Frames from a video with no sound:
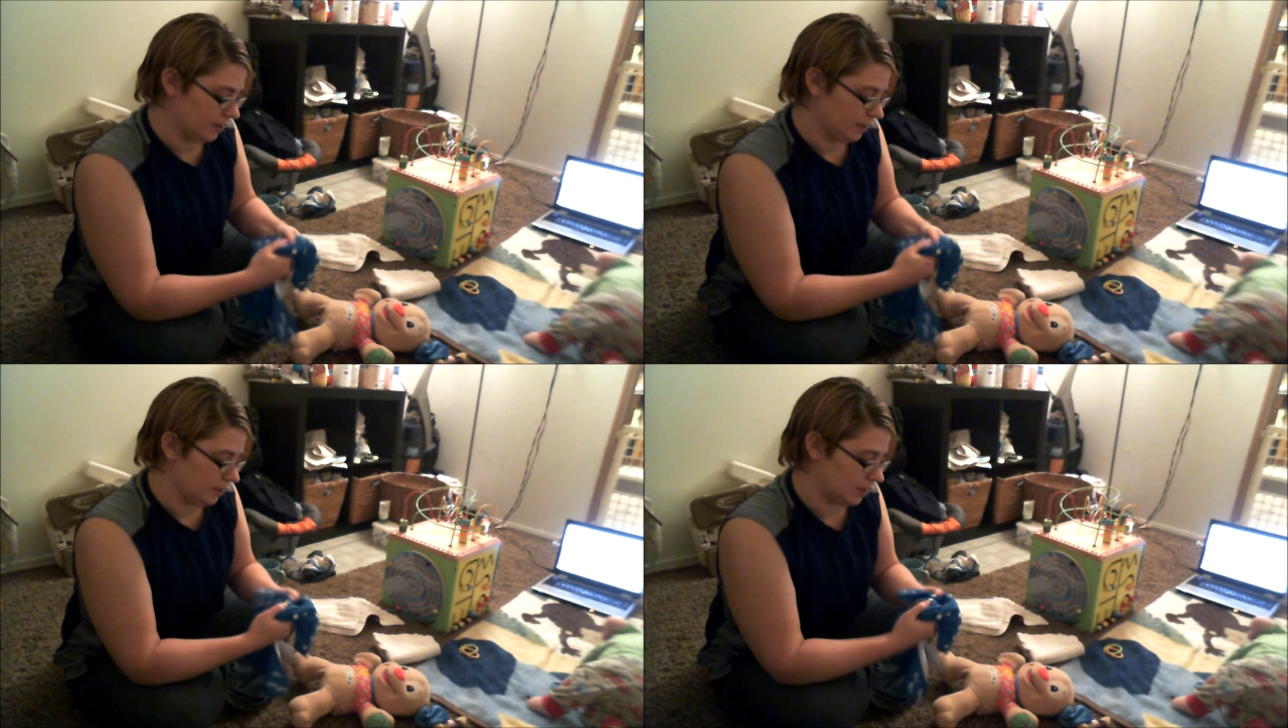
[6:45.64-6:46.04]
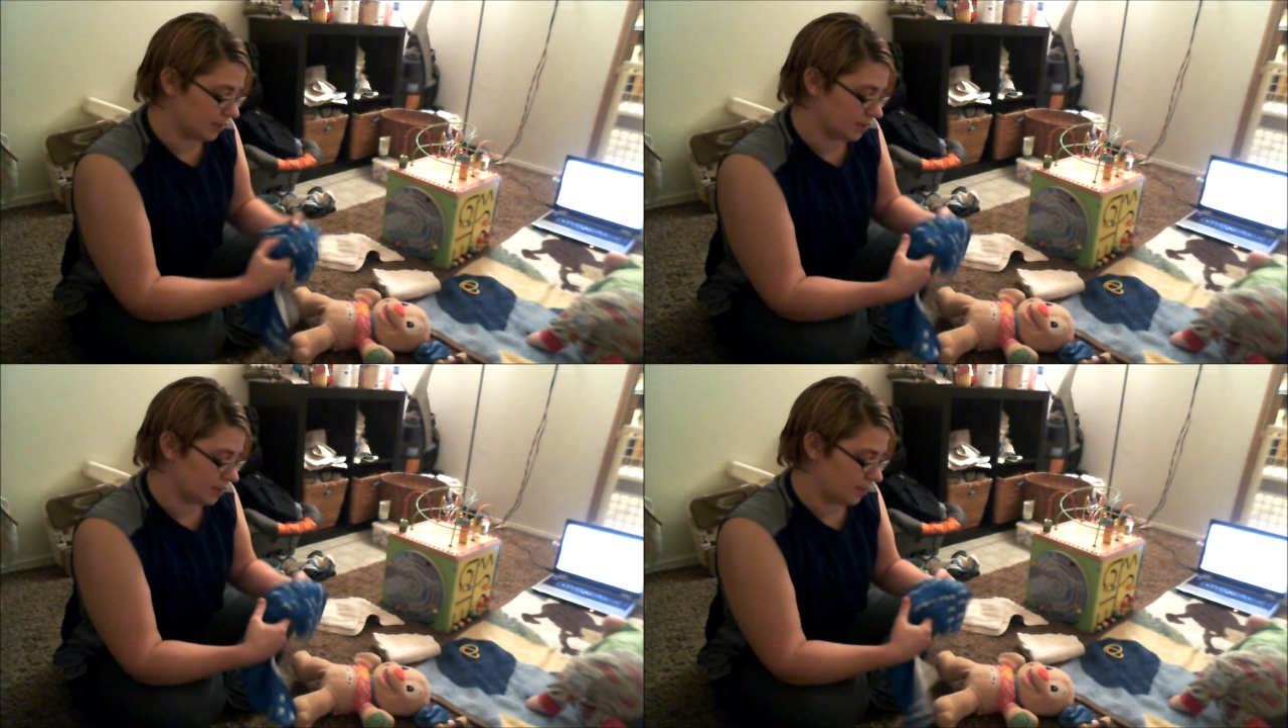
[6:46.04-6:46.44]
that
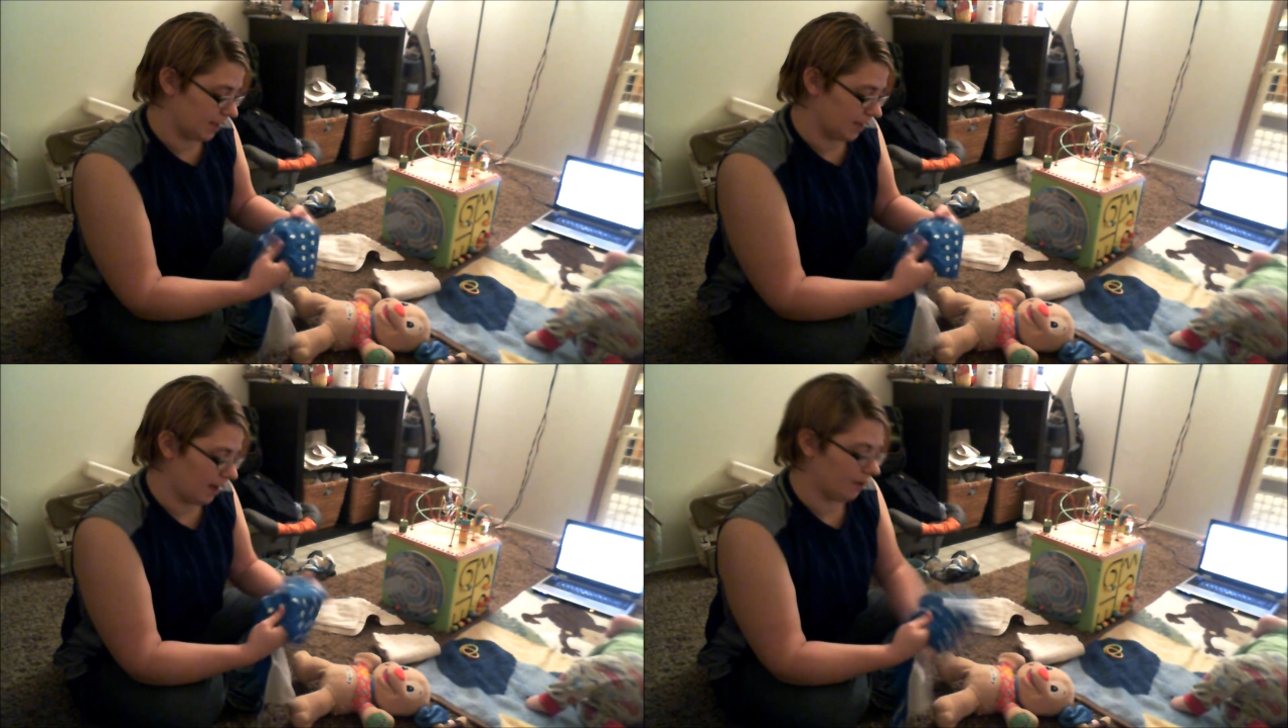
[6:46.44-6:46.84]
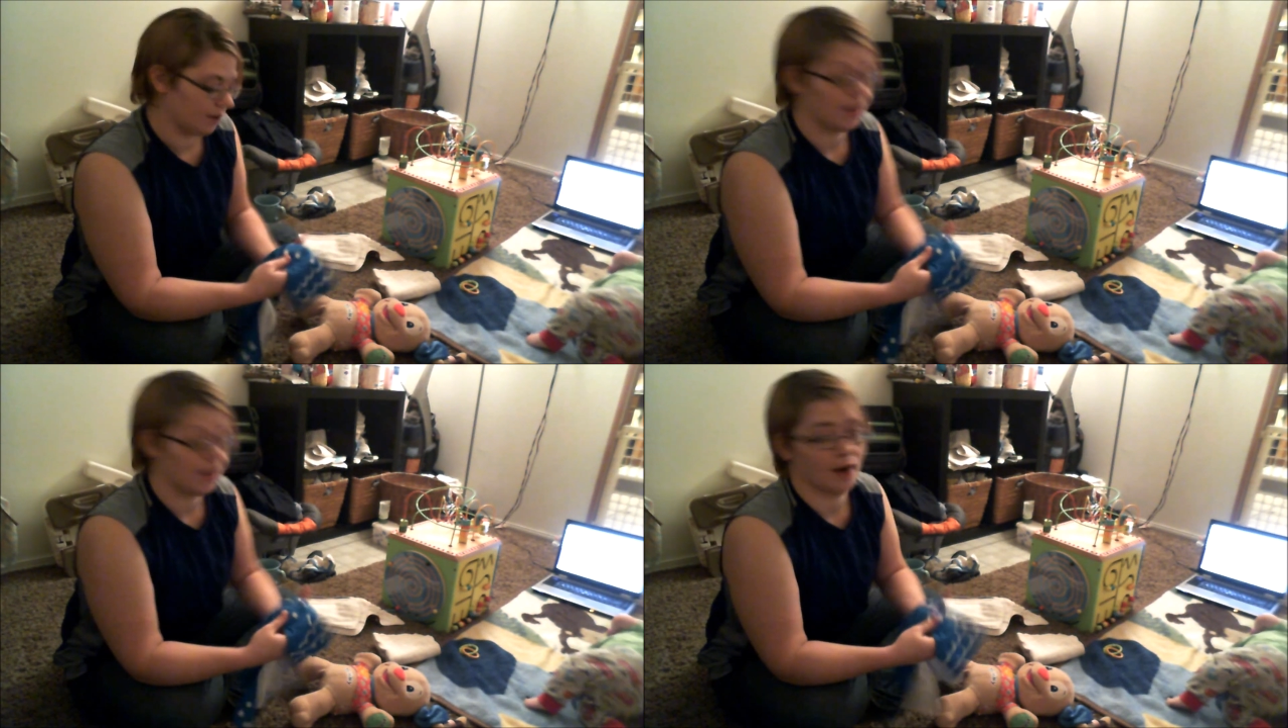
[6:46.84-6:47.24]
is coming out
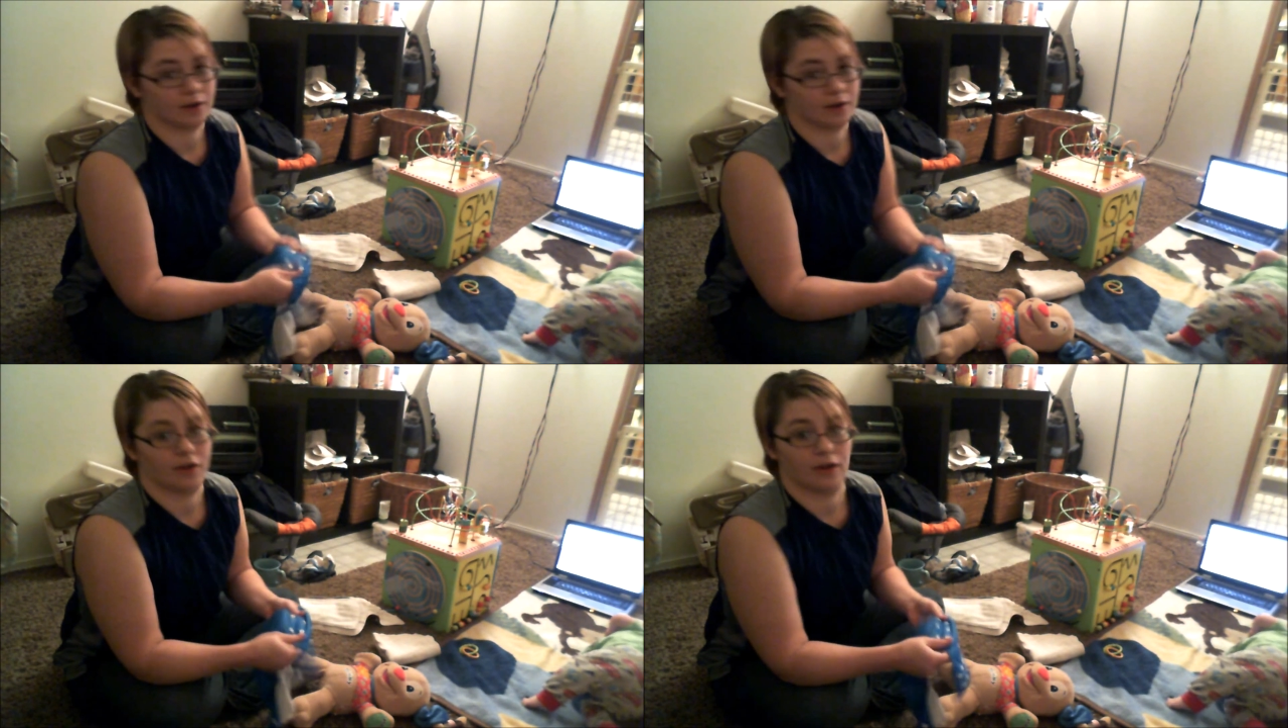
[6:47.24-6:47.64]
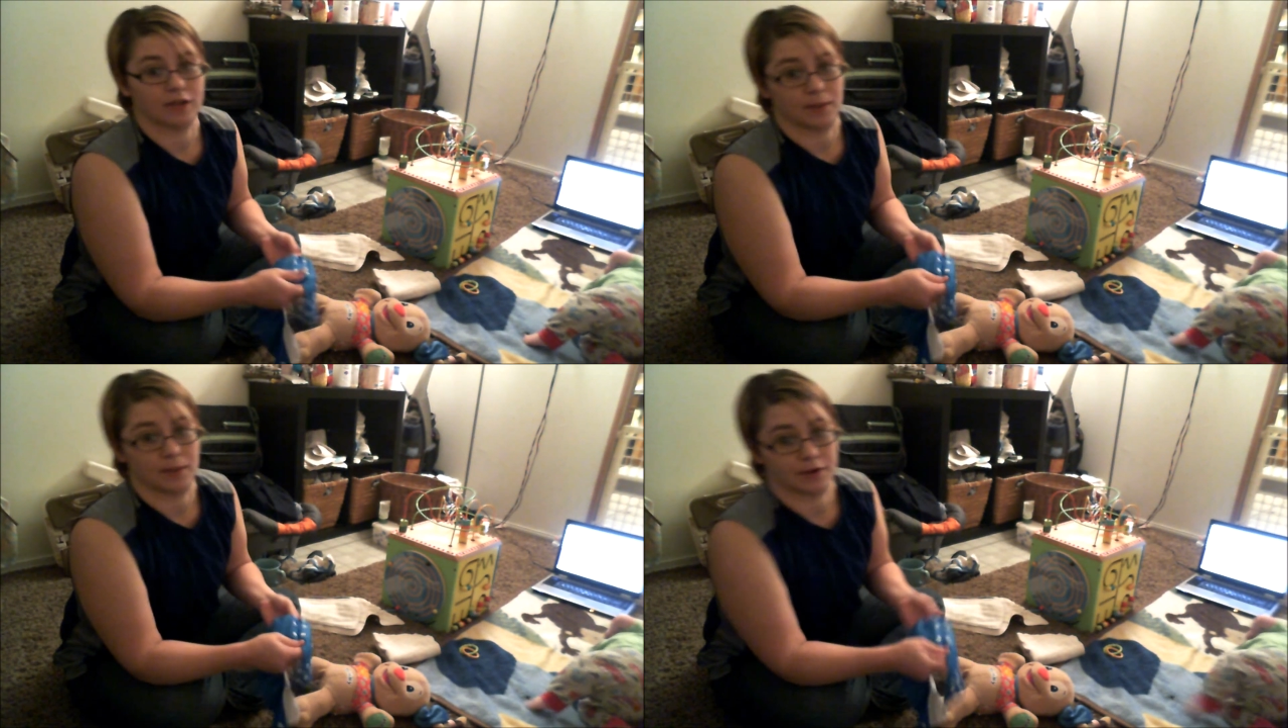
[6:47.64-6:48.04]
of how to cloth
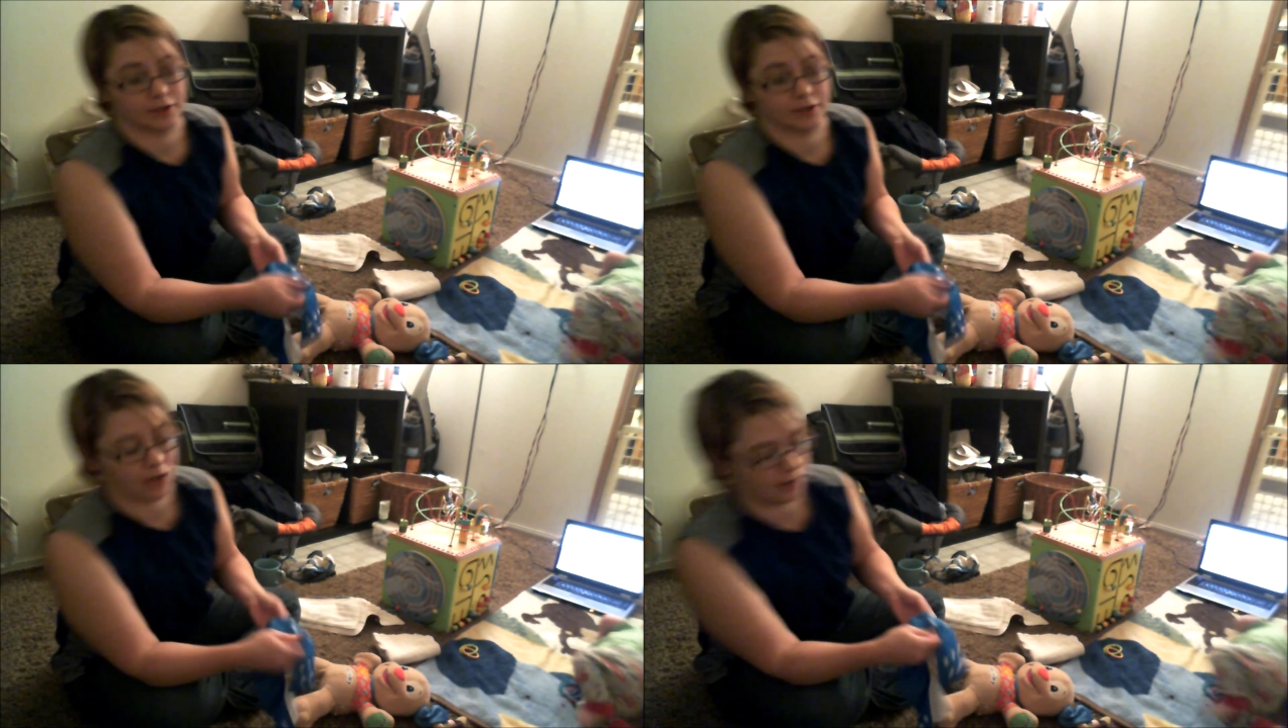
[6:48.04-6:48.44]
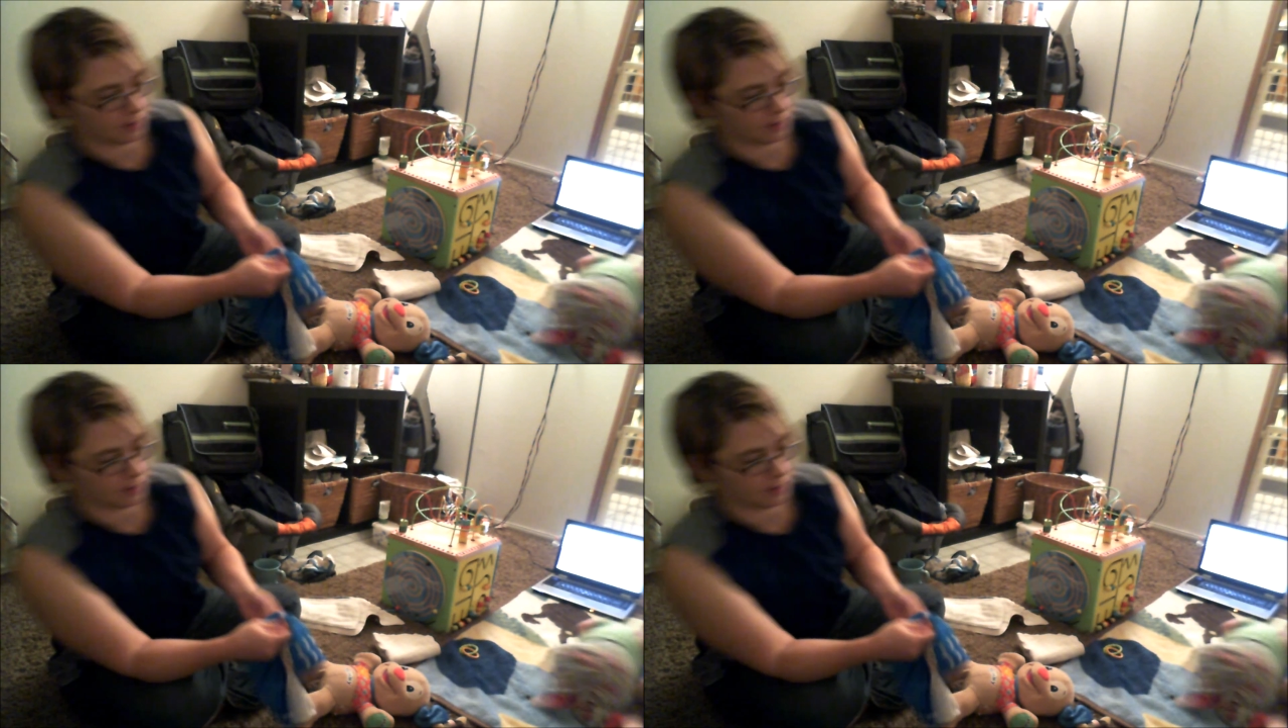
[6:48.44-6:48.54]
diaper your child,